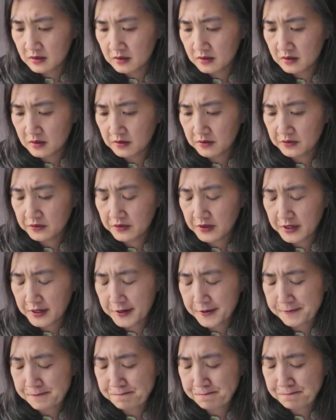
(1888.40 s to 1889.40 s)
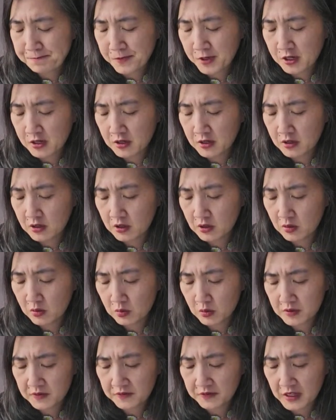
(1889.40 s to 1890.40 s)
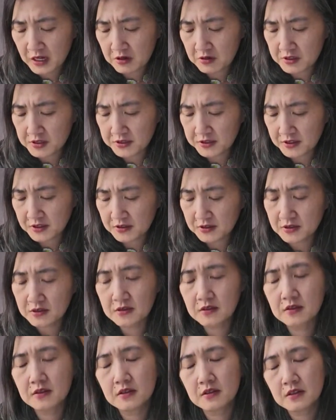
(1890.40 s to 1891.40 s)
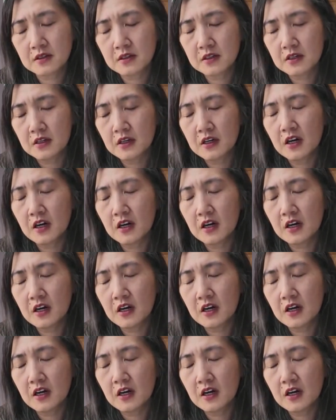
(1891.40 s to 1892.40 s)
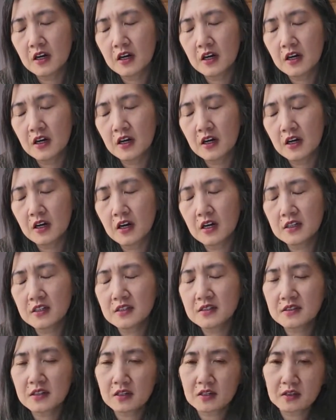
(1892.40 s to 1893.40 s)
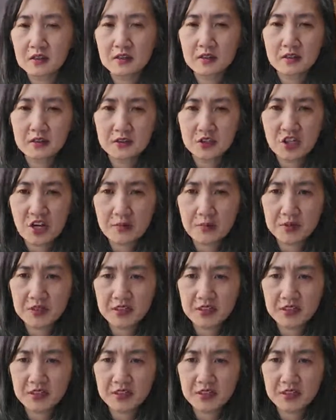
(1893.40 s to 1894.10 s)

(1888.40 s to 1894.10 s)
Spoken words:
of what flower is this? Honeysuckle, Japanese honeysuckle.